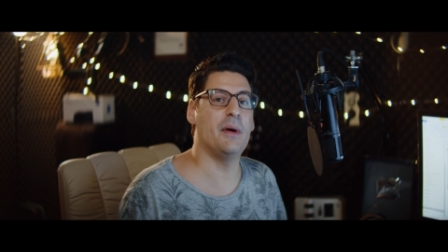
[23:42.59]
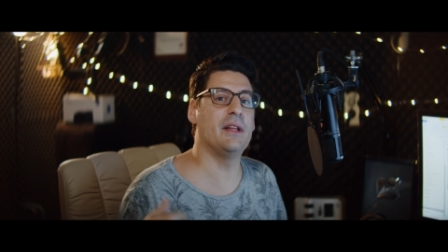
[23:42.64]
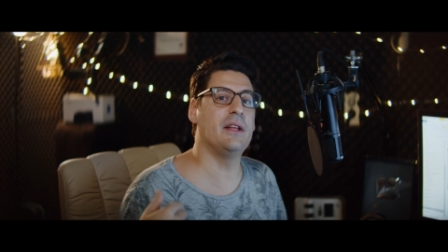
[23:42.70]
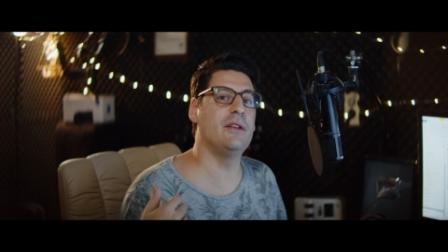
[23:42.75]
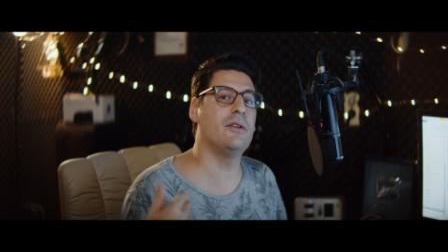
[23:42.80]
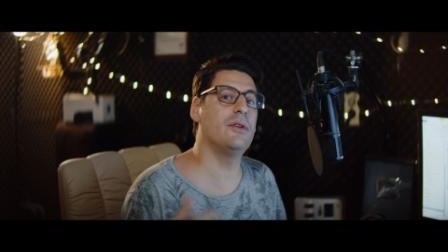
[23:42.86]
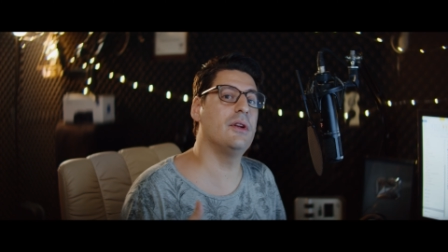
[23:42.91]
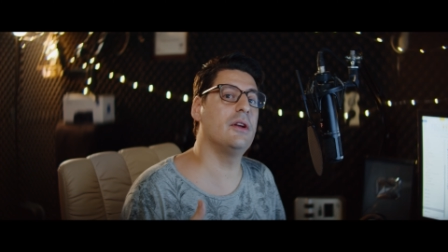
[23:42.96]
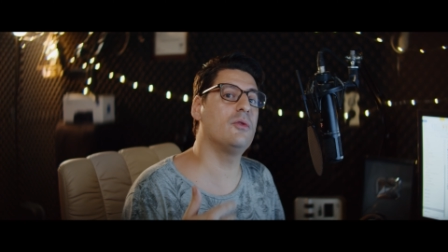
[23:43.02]
But
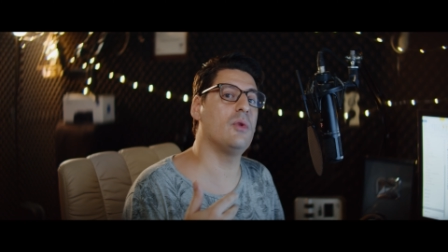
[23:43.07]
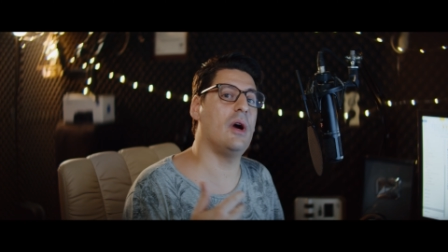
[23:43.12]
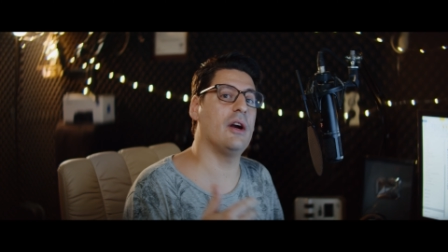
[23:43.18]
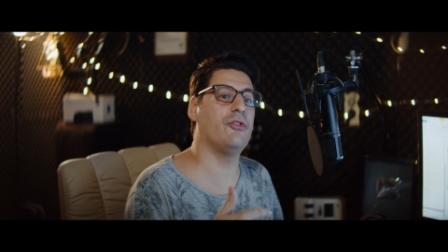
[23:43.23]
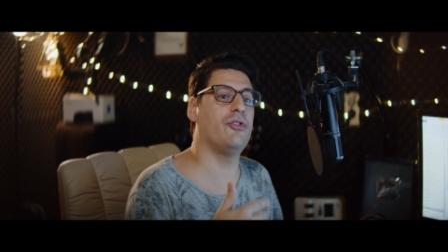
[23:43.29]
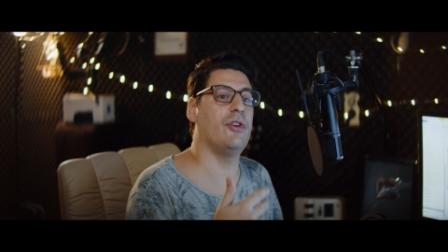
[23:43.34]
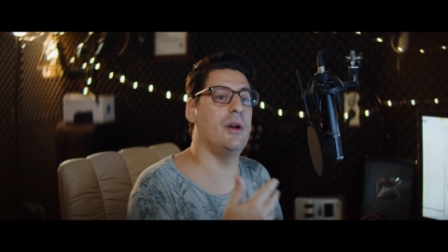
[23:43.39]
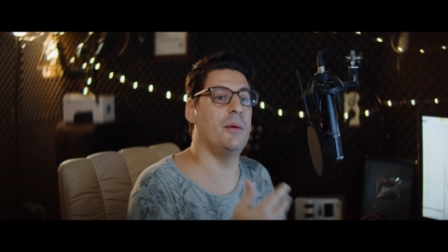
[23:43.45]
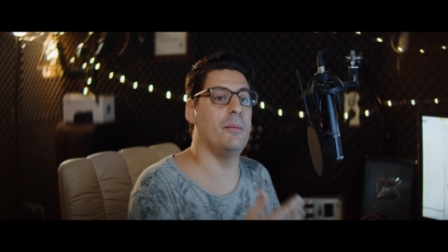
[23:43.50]
in order to
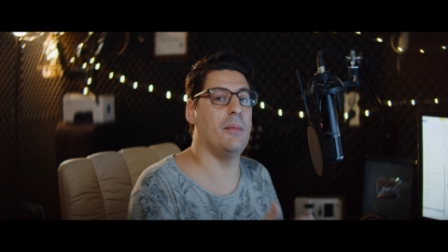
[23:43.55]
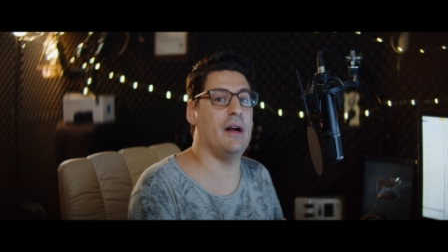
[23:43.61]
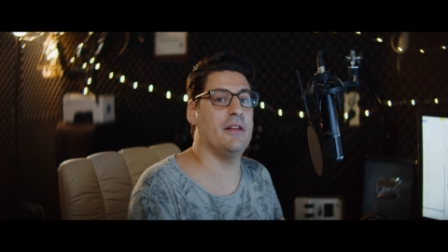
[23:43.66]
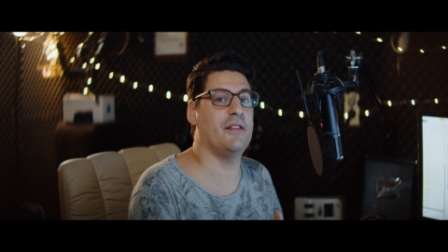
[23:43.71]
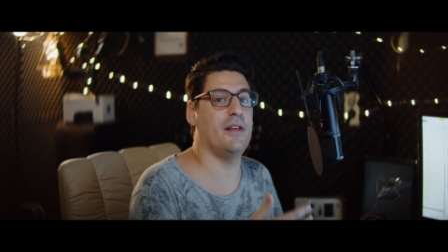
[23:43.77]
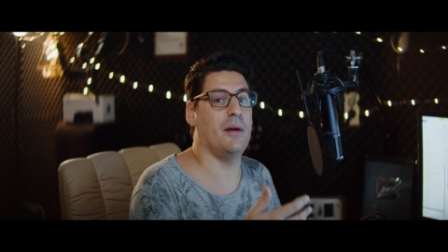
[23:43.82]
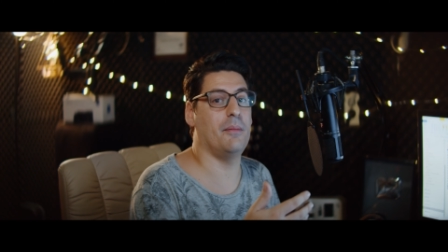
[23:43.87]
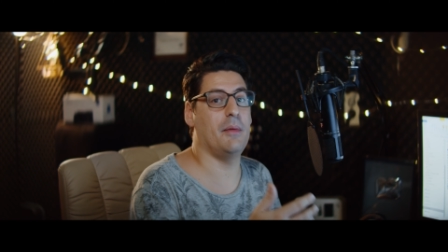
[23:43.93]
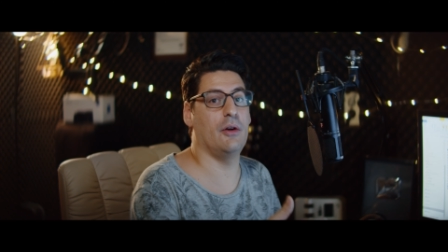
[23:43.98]
actually
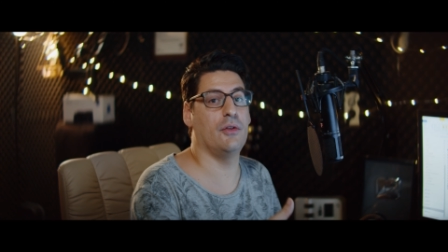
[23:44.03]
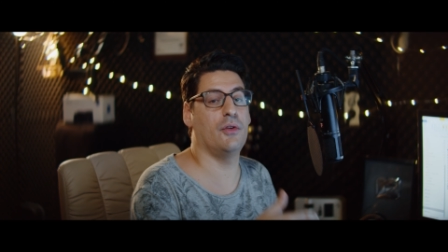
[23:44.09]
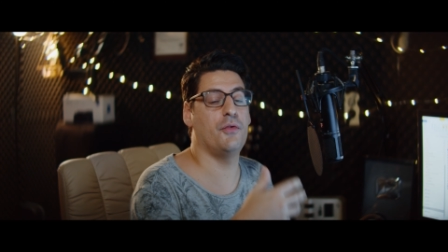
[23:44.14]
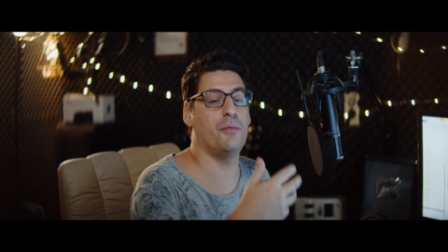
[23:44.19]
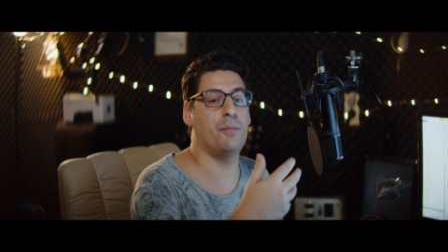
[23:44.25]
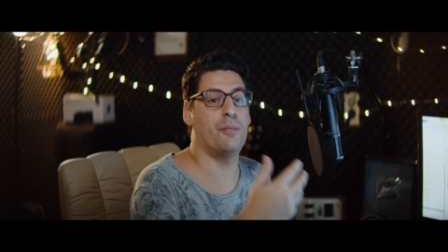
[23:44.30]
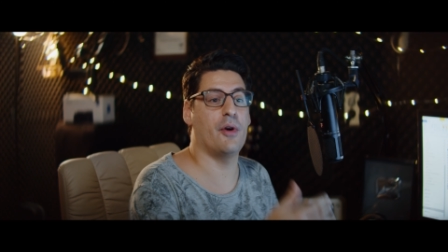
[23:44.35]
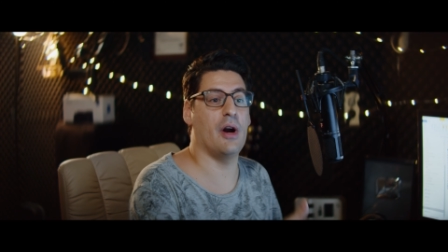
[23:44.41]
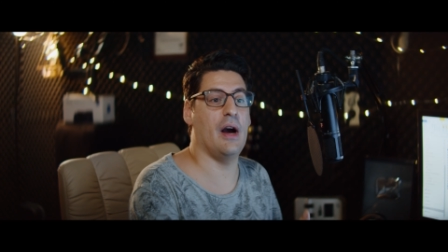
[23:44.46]
match the amount
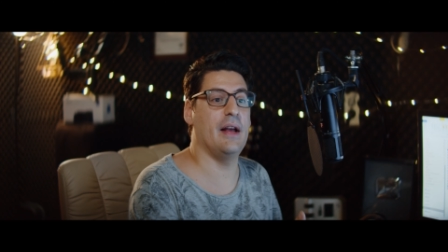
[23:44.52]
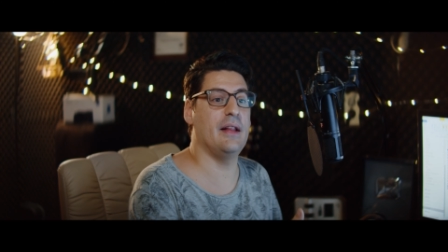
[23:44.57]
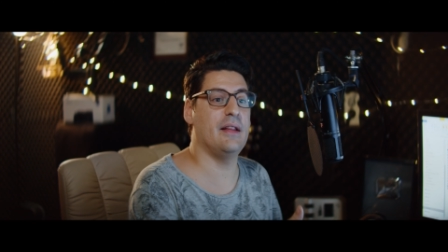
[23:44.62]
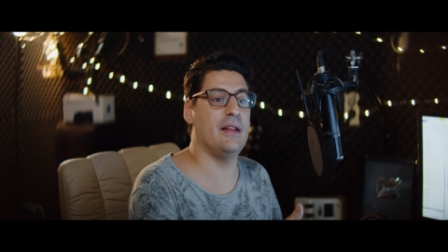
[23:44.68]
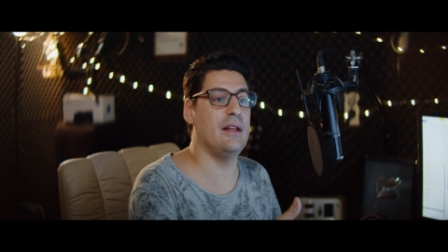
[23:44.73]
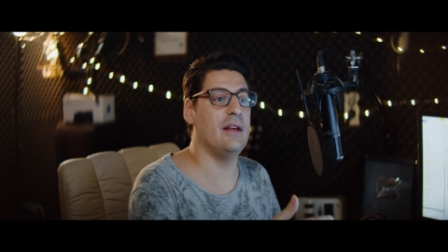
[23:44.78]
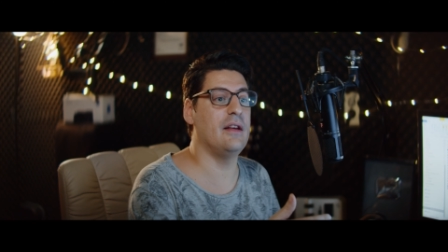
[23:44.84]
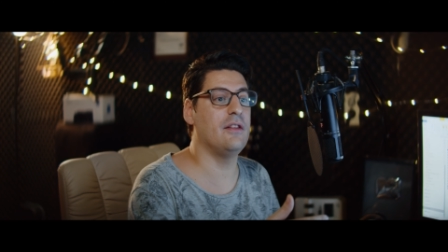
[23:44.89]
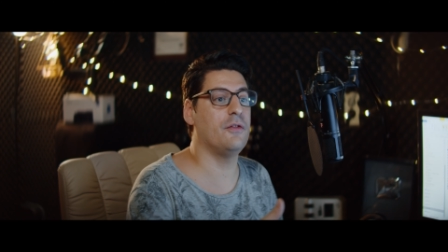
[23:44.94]
of
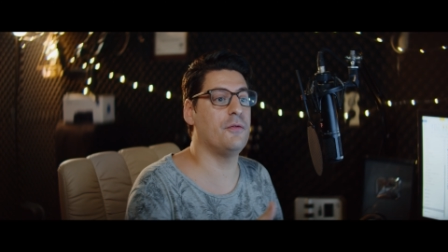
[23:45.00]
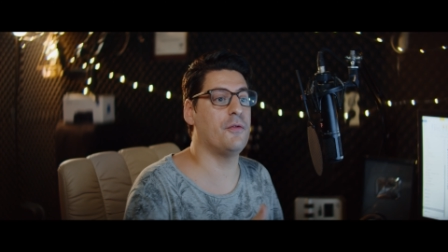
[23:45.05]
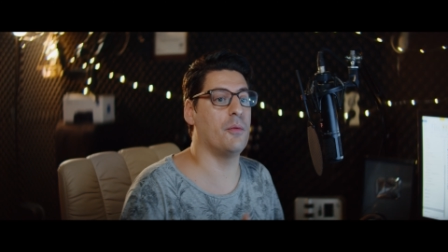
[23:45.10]
brightness